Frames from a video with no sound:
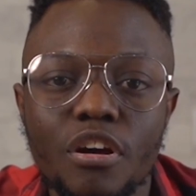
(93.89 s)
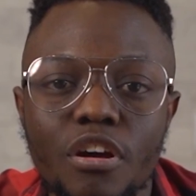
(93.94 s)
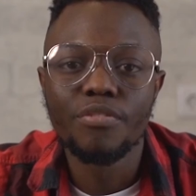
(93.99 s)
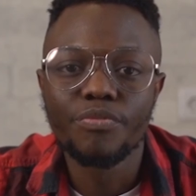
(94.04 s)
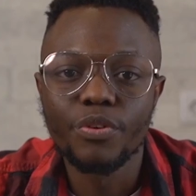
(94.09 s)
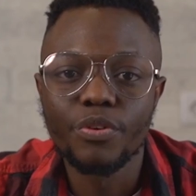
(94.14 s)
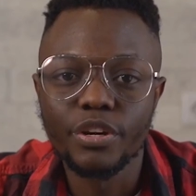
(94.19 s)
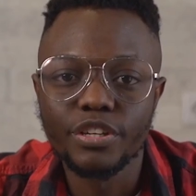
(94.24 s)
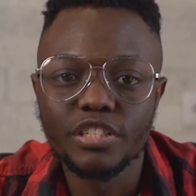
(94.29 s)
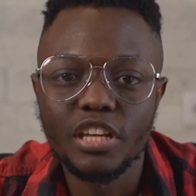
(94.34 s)

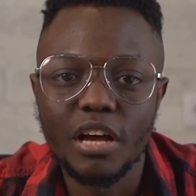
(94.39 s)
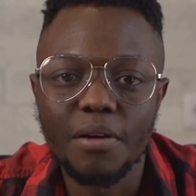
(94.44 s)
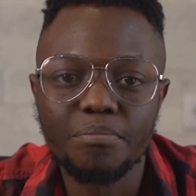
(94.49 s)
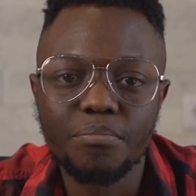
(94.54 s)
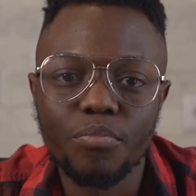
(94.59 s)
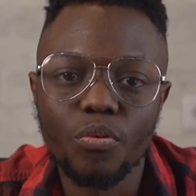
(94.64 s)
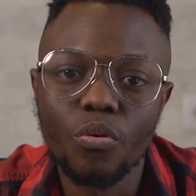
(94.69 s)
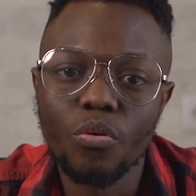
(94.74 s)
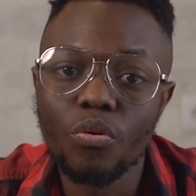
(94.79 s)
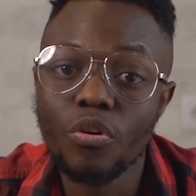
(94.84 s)
For
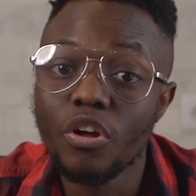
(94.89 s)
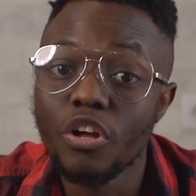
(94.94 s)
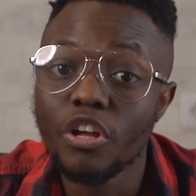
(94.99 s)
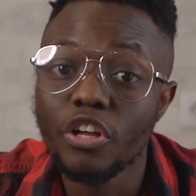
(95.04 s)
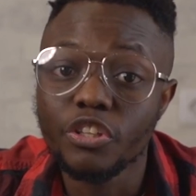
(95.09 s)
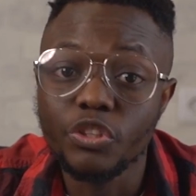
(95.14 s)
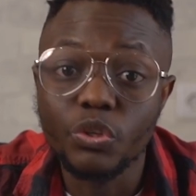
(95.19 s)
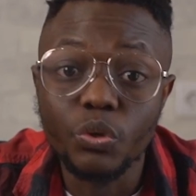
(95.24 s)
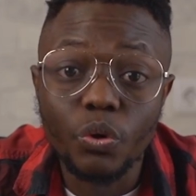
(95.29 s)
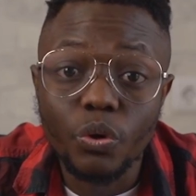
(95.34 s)
example,
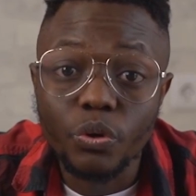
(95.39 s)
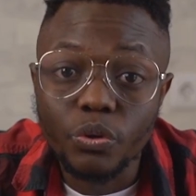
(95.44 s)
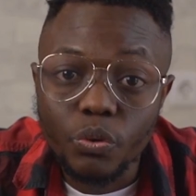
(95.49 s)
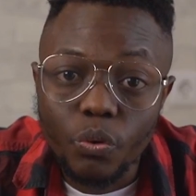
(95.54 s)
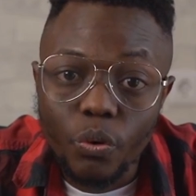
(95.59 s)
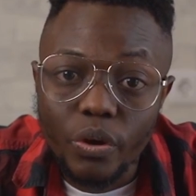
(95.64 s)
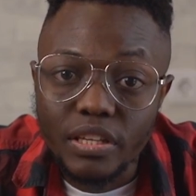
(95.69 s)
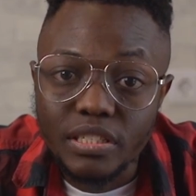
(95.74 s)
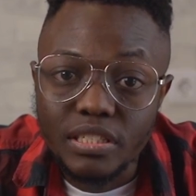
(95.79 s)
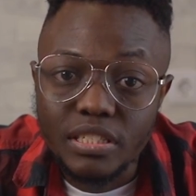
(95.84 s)
Euro
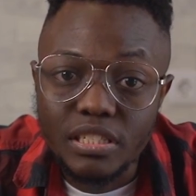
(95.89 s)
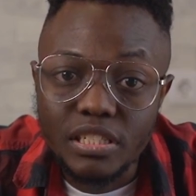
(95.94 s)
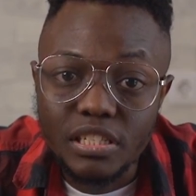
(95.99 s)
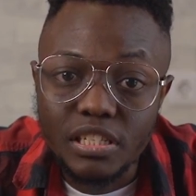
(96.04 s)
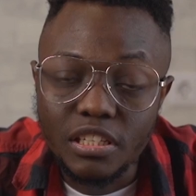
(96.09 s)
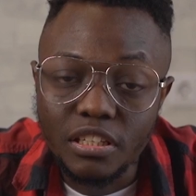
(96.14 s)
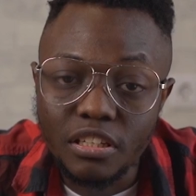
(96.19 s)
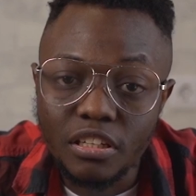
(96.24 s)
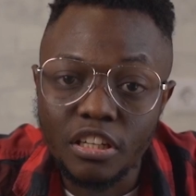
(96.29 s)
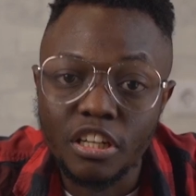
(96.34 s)

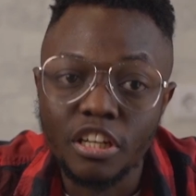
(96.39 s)
USD,